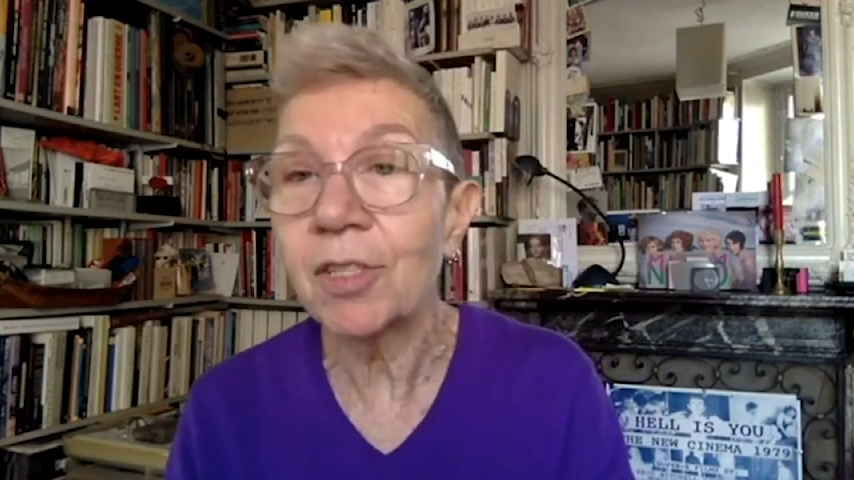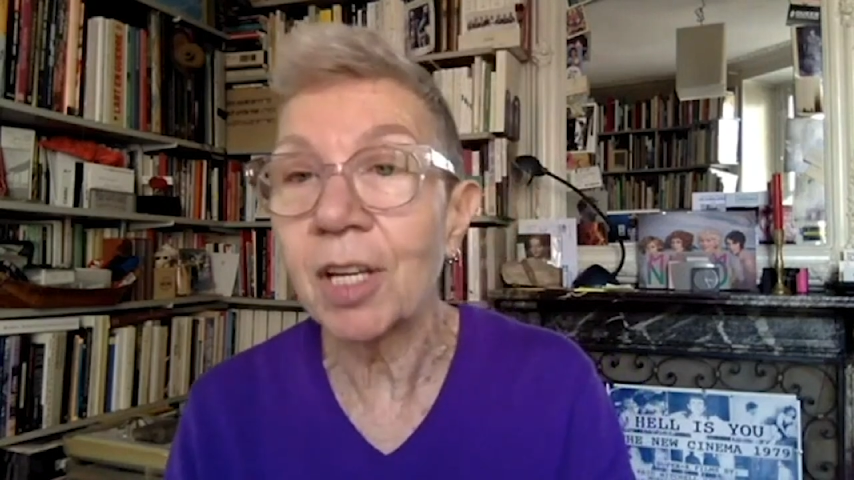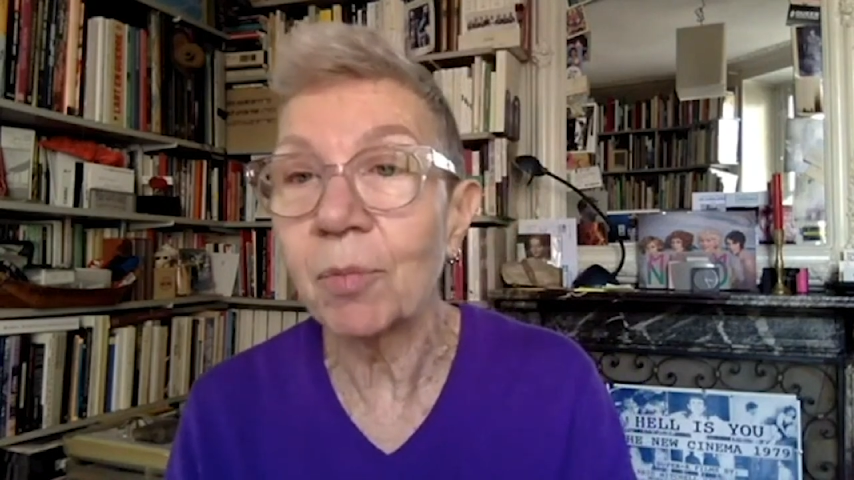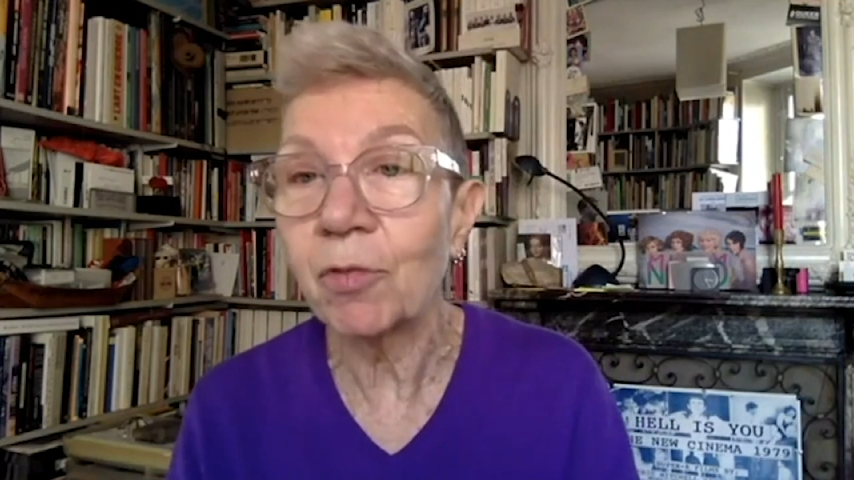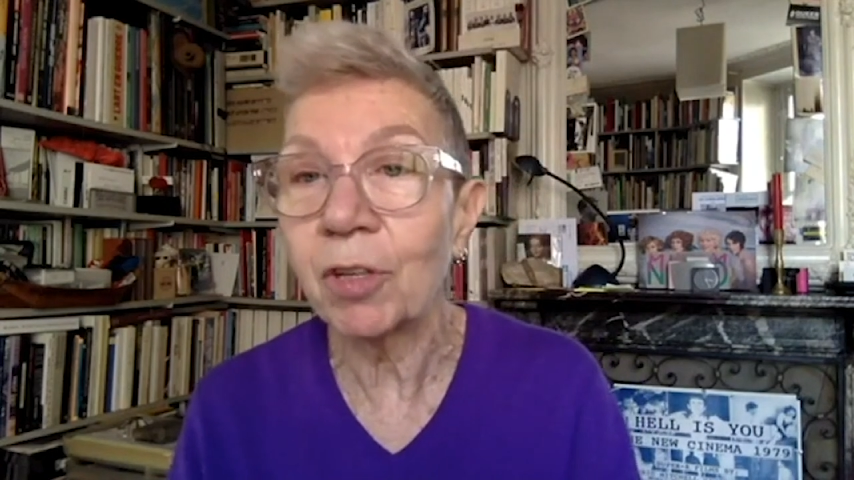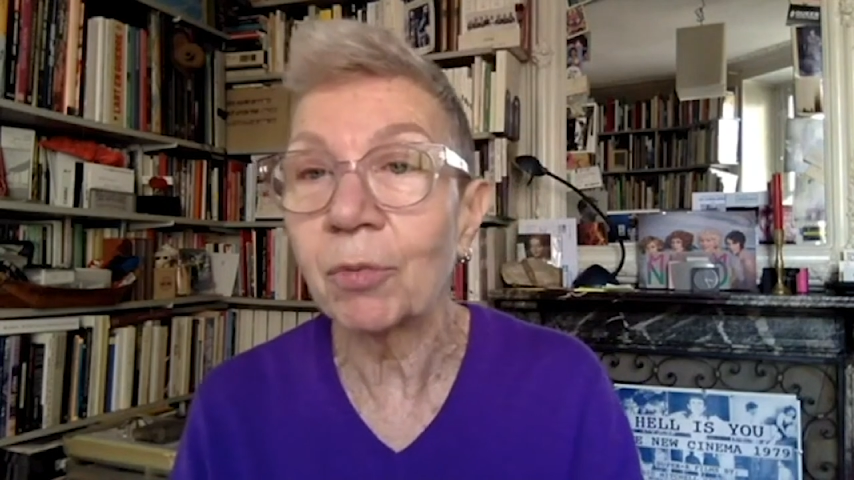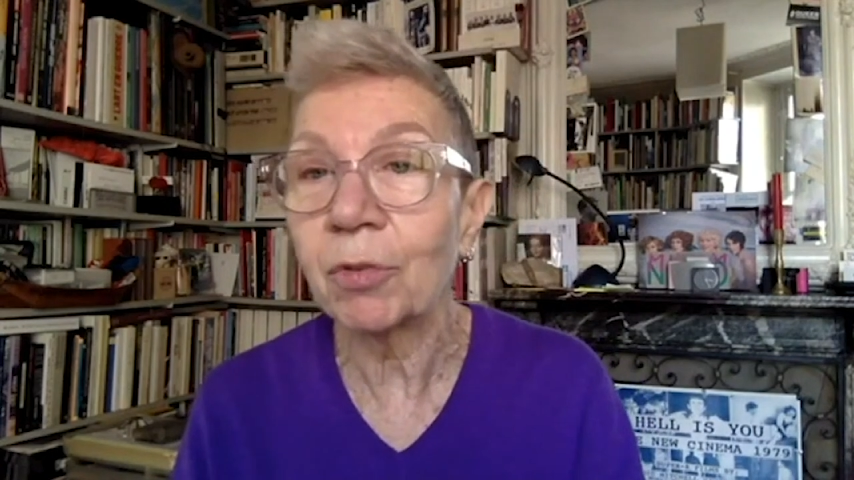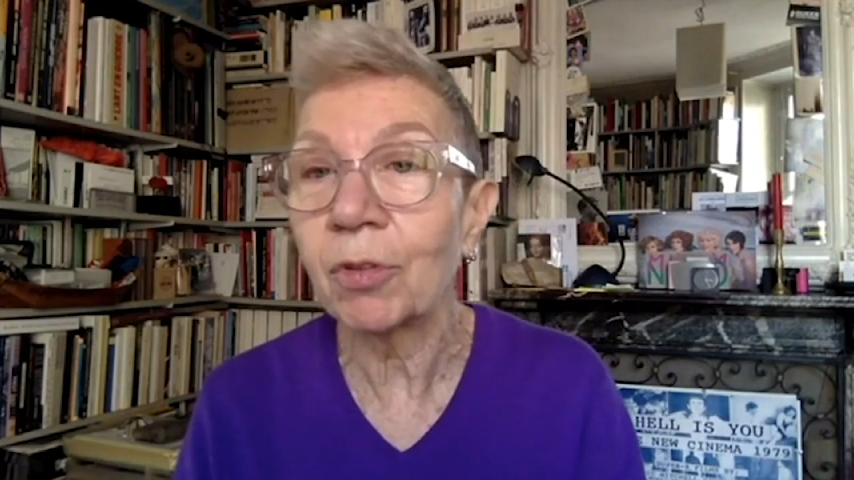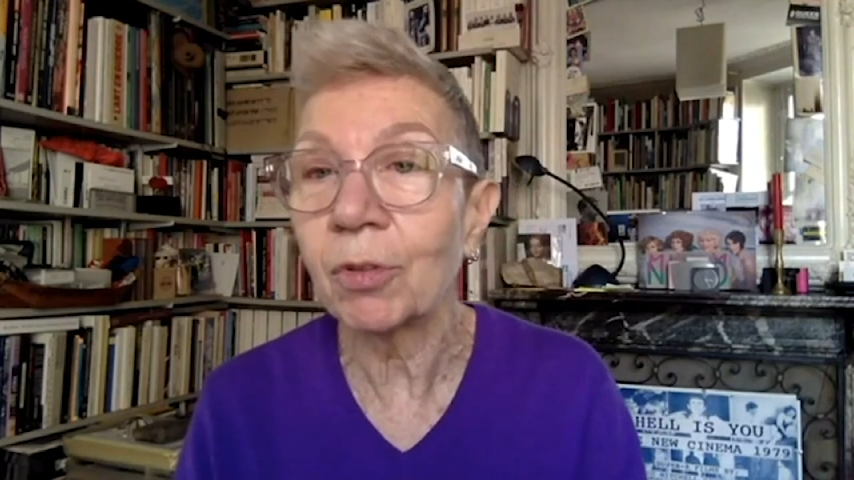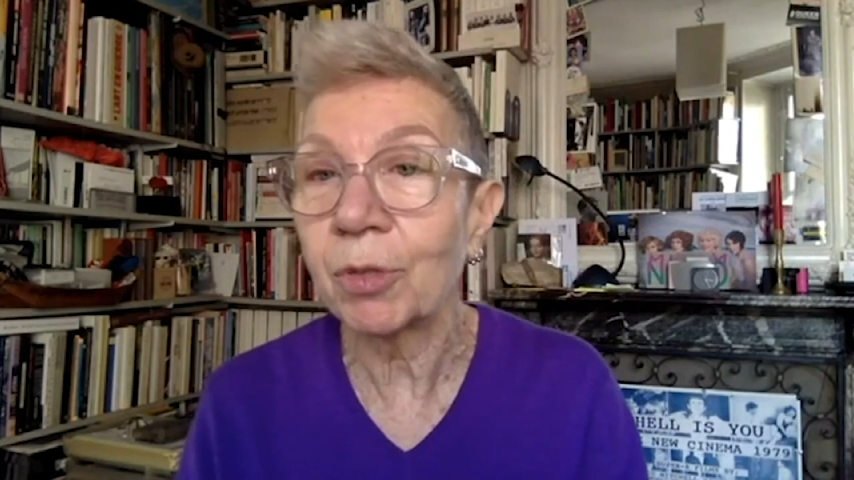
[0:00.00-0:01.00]
same thing with
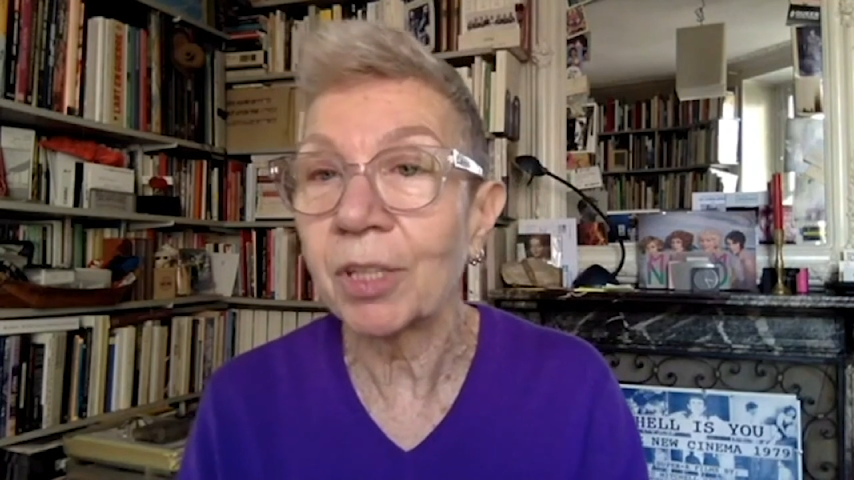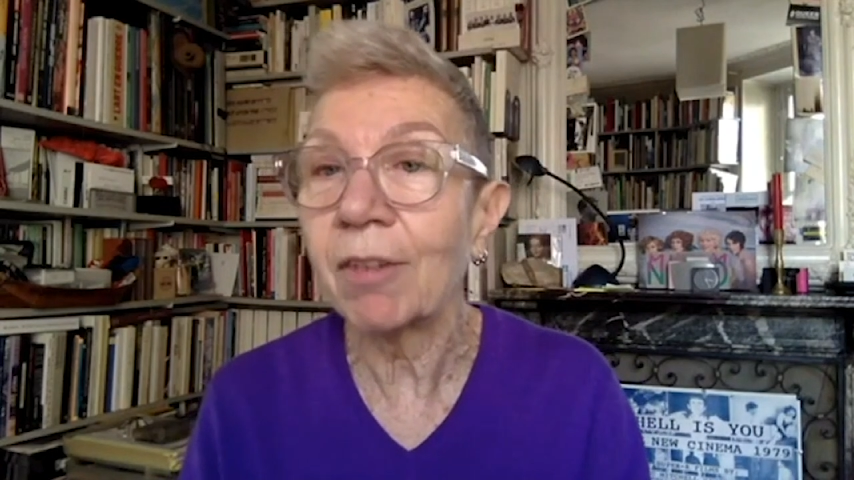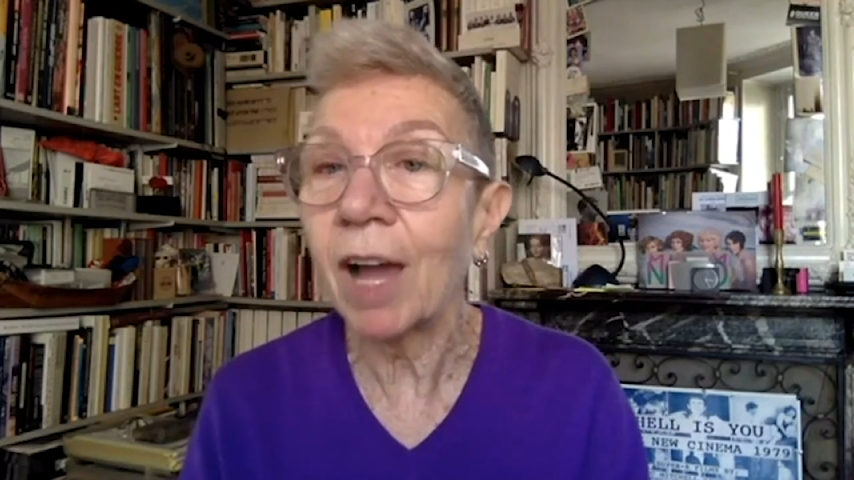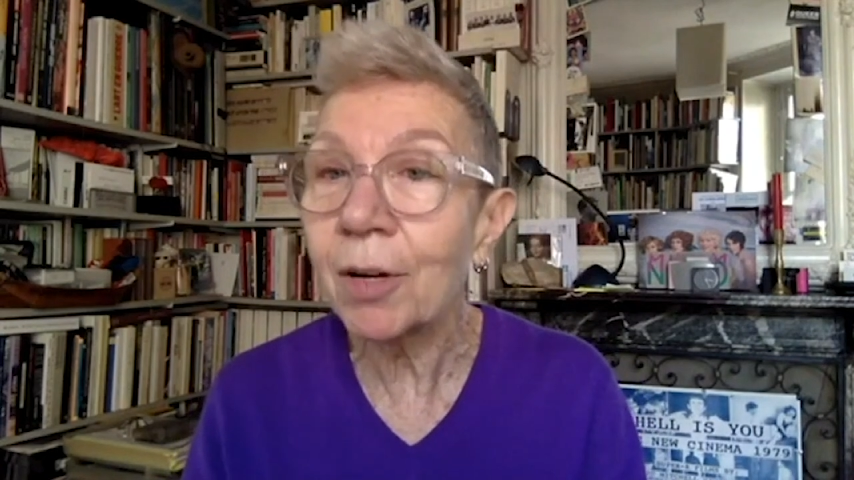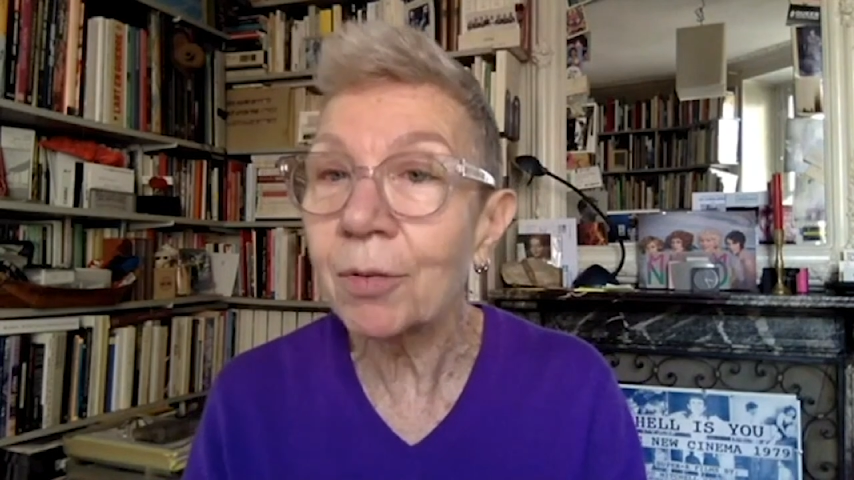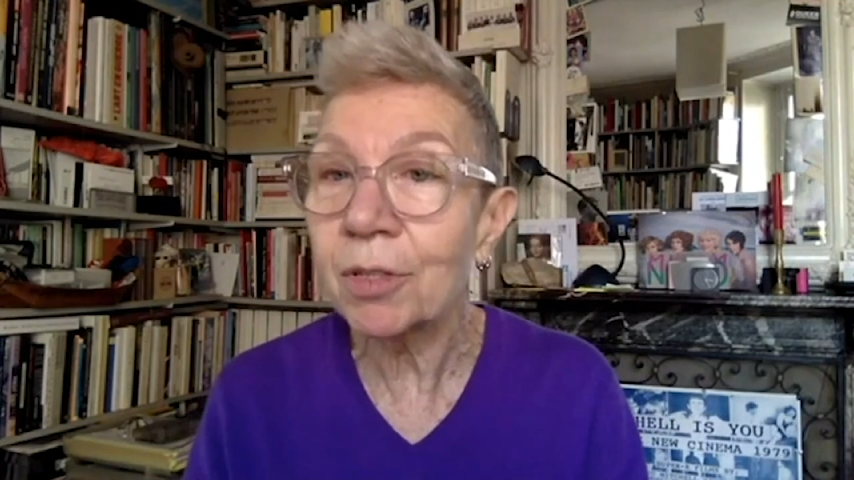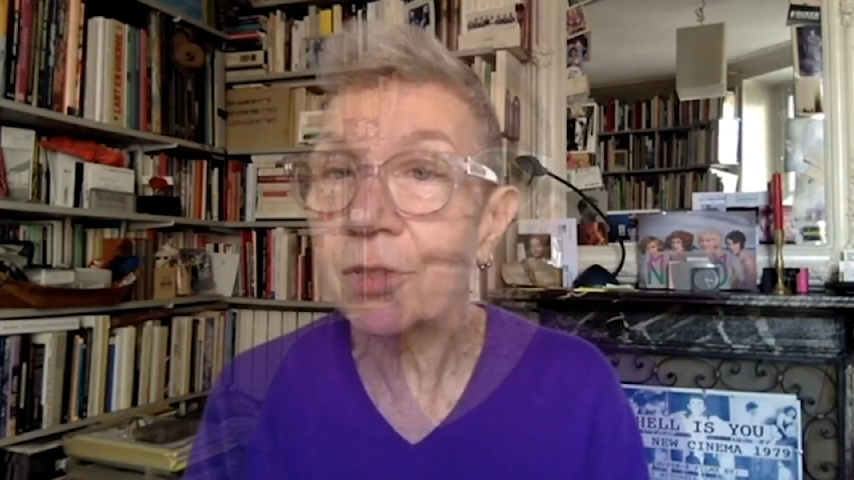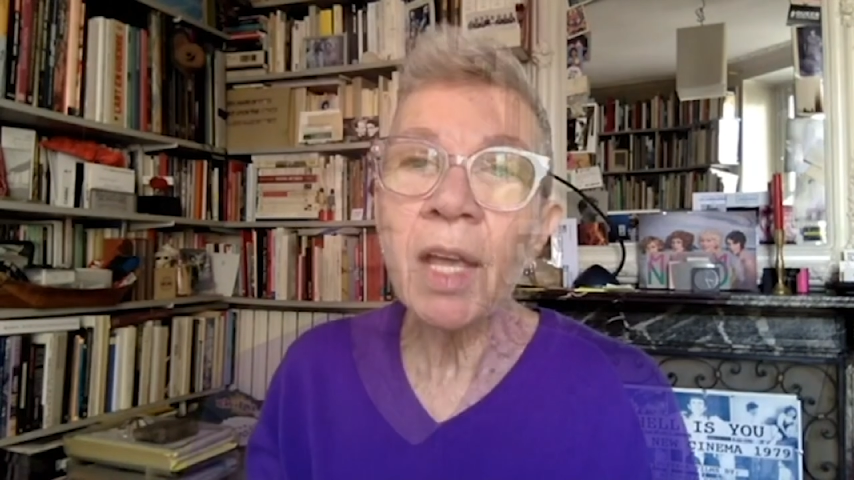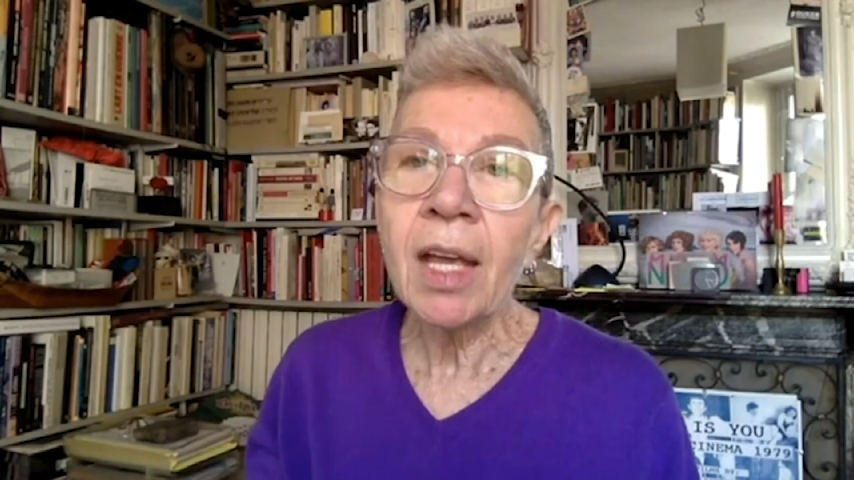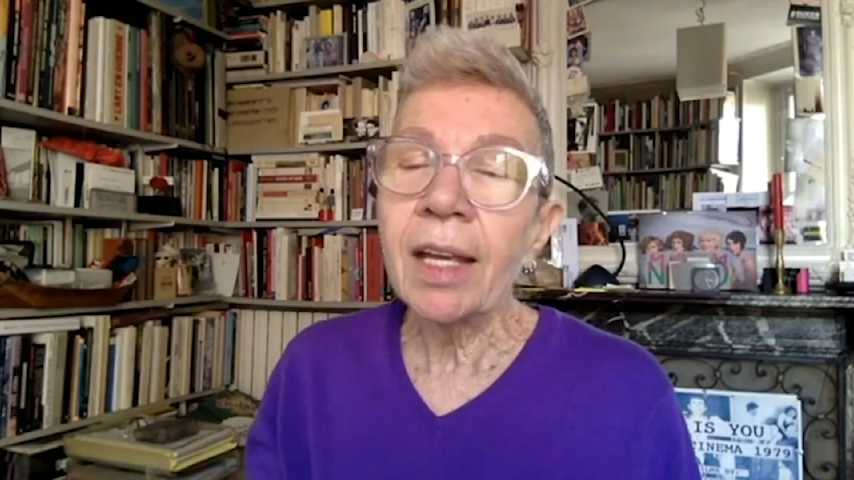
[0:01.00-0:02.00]
the coronavirus.